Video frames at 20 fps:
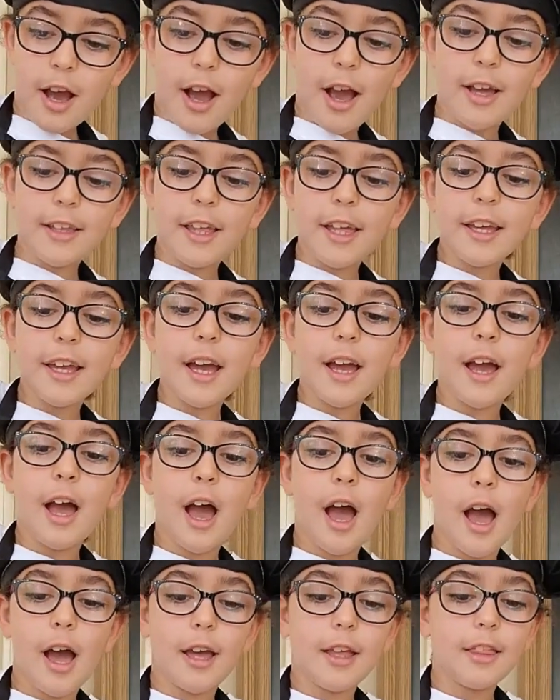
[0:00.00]
I
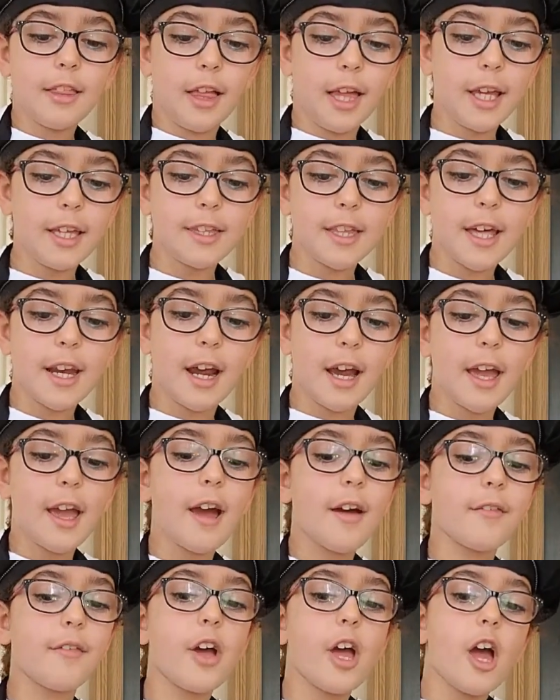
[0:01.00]
like that I
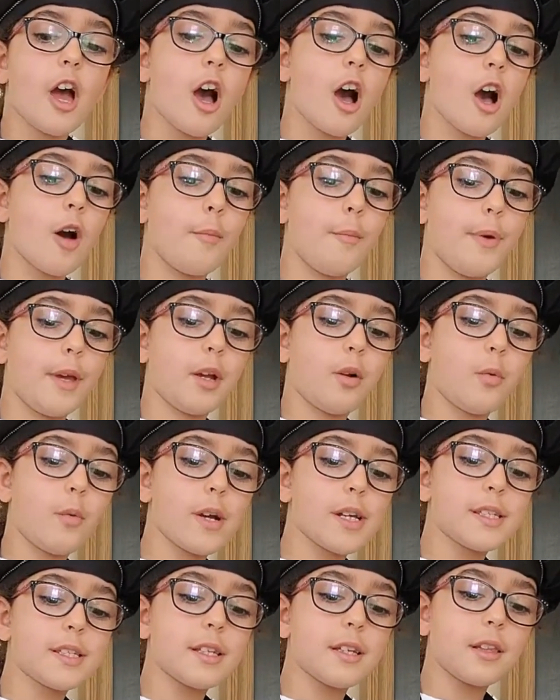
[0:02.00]
have a big
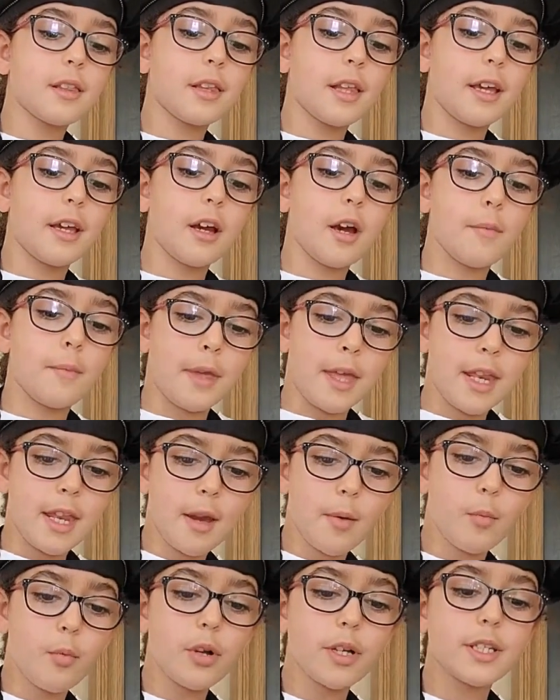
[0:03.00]
whisk, like a
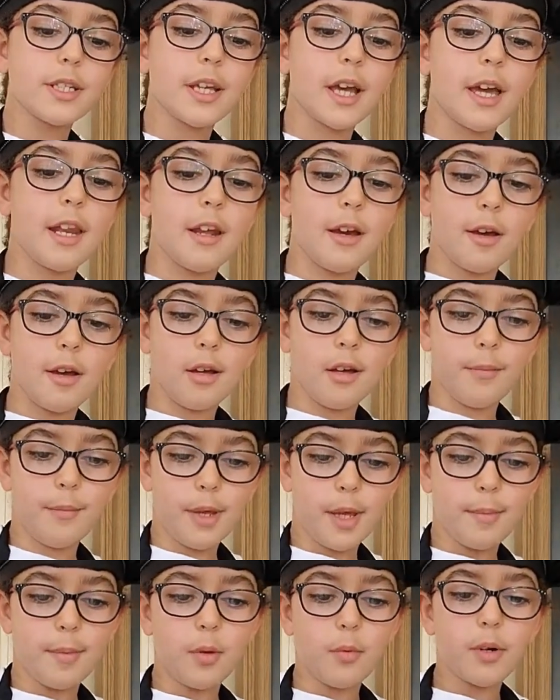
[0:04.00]
medium whisk, and a
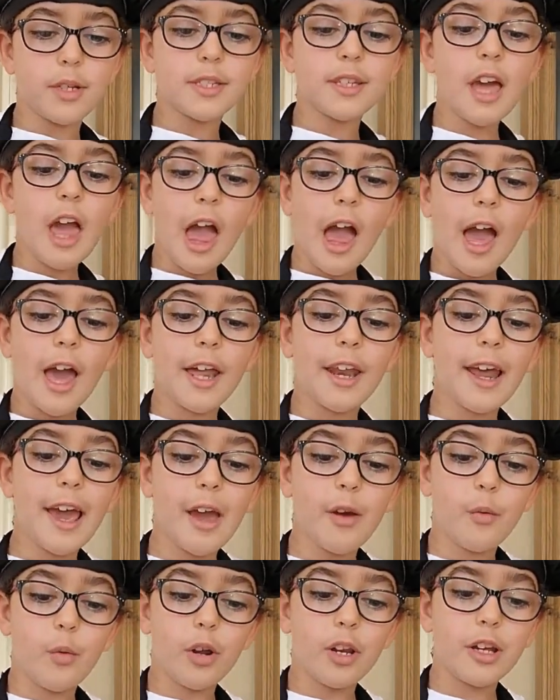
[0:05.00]
baby whisk, and
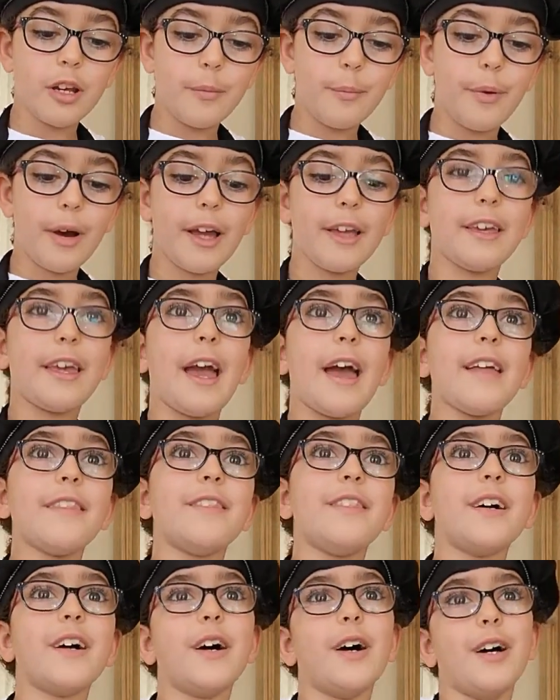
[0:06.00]
I want to
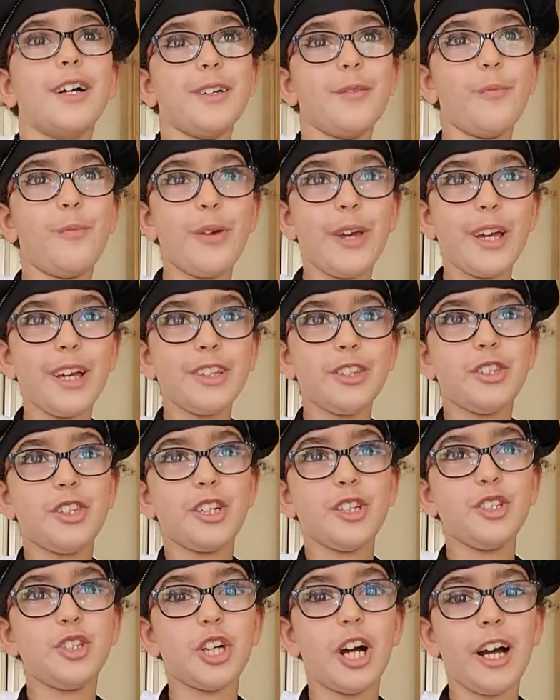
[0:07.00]
get the
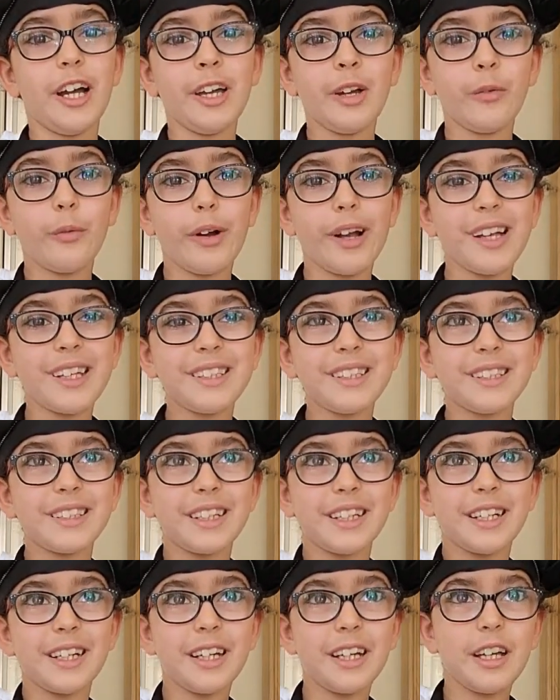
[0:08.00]
giant
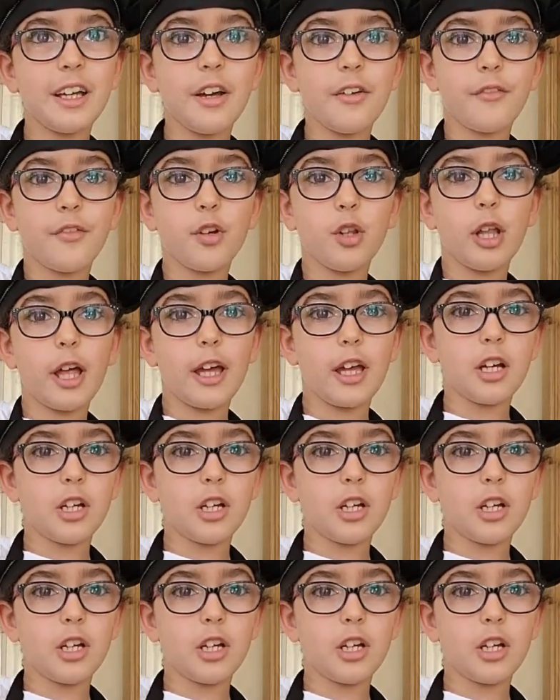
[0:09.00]
whisk for